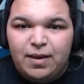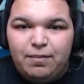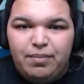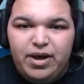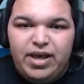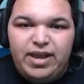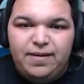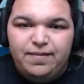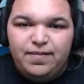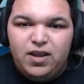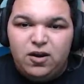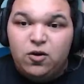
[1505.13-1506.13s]
But
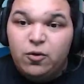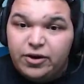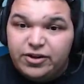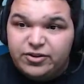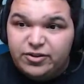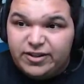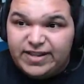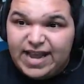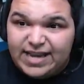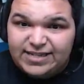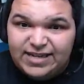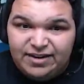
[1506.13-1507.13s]
according to the
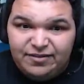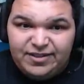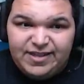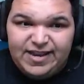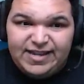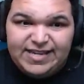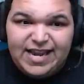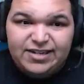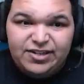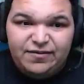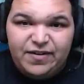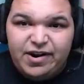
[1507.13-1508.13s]
decks and everything, it's
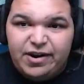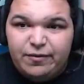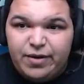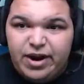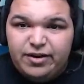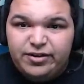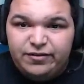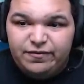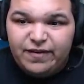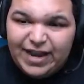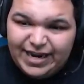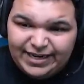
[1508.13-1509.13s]
actually very rare to
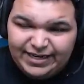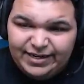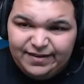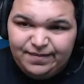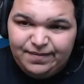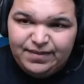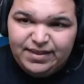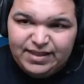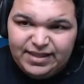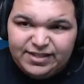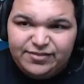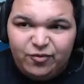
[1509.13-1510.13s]
find
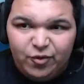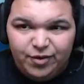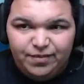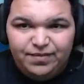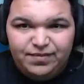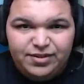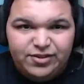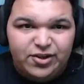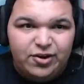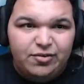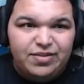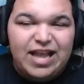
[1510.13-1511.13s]
this form.
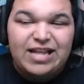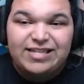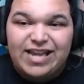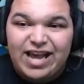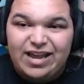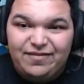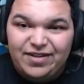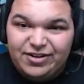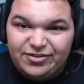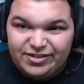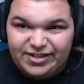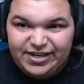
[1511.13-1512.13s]
So that's kind of
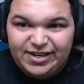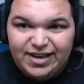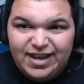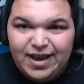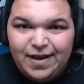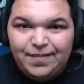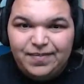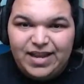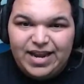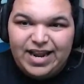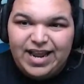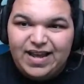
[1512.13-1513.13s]
interesting,
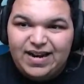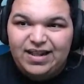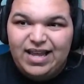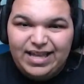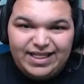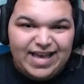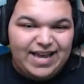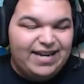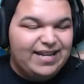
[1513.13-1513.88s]
and I kind of like that.